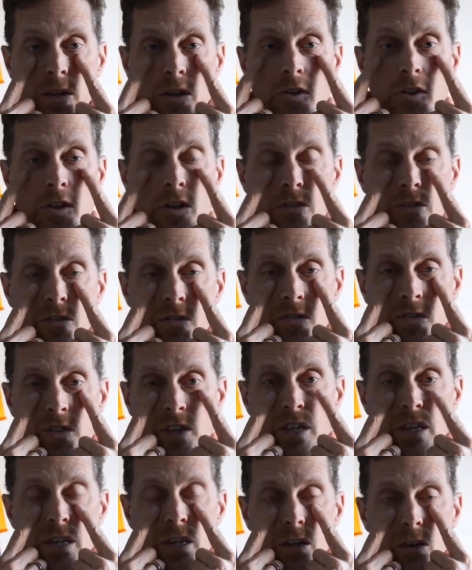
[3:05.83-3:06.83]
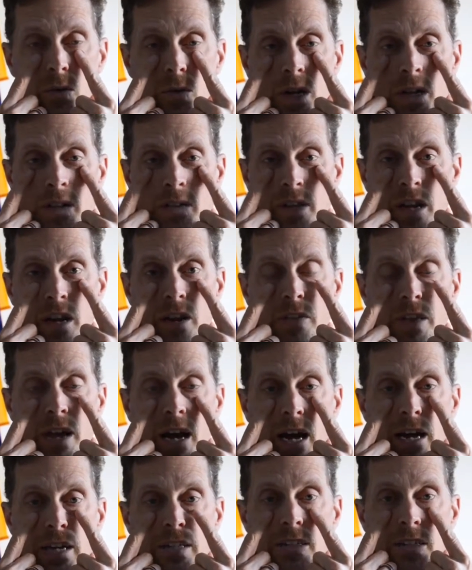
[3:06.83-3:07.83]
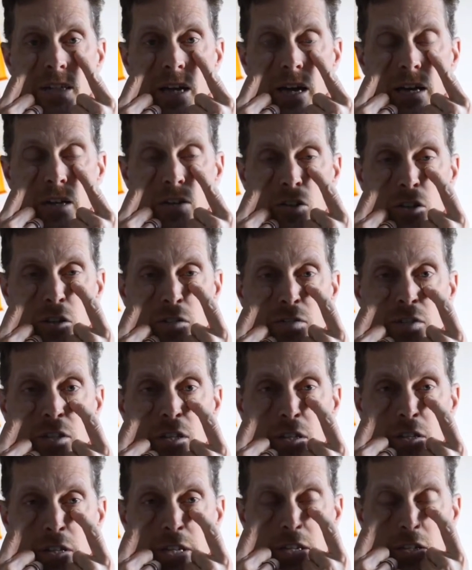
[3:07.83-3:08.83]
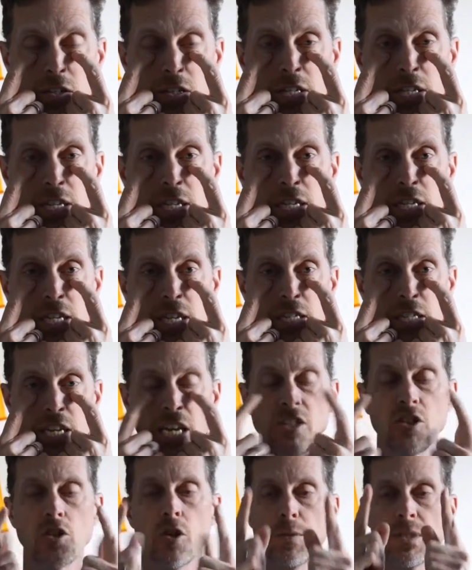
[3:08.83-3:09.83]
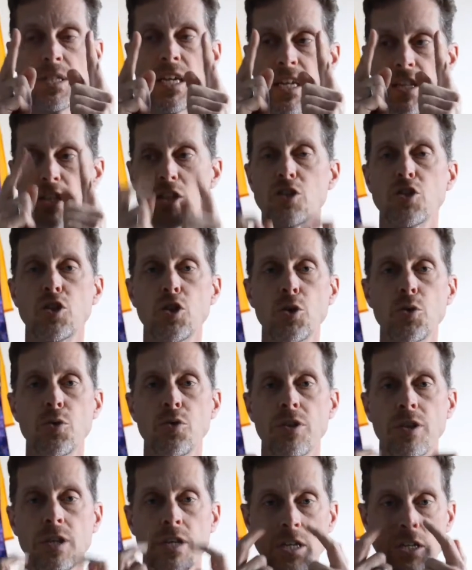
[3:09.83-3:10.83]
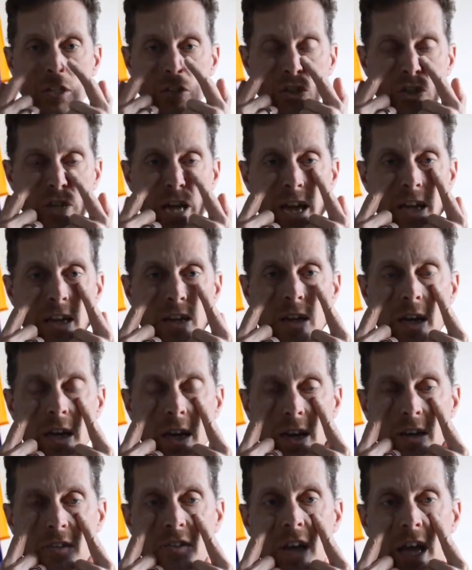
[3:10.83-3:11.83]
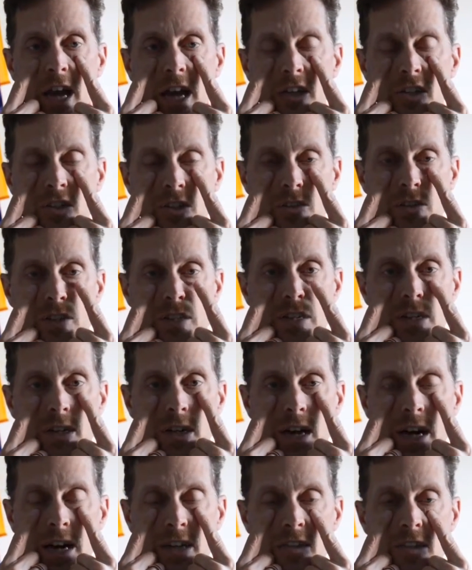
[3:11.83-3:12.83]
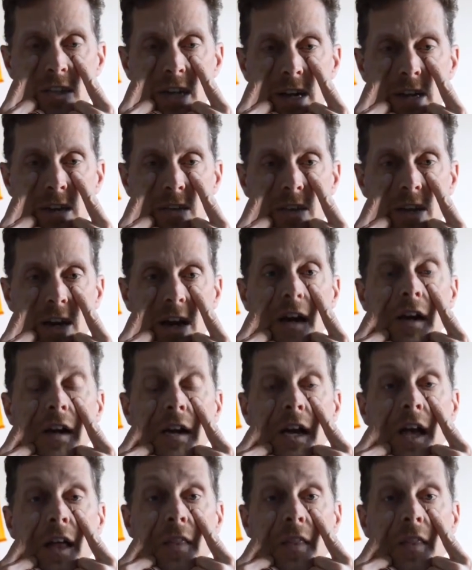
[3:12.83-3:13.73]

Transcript: You're going to feel right there in the eye socket, you're going to feel a little indentation, almost like a little tooth, jagged edge of the eye socket there.